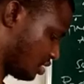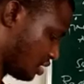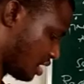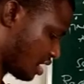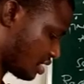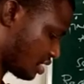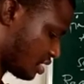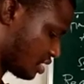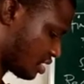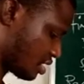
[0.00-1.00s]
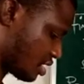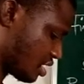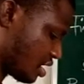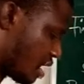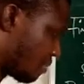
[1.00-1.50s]
Yes,
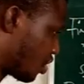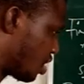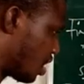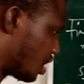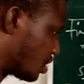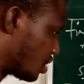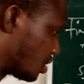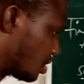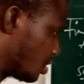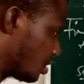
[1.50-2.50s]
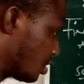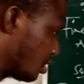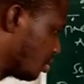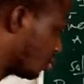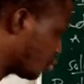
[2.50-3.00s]
I'm correct.
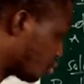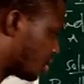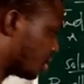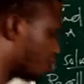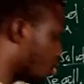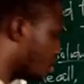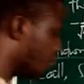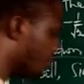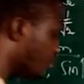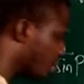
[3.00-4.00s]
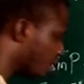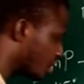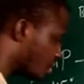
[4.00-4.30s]
So this will give me what?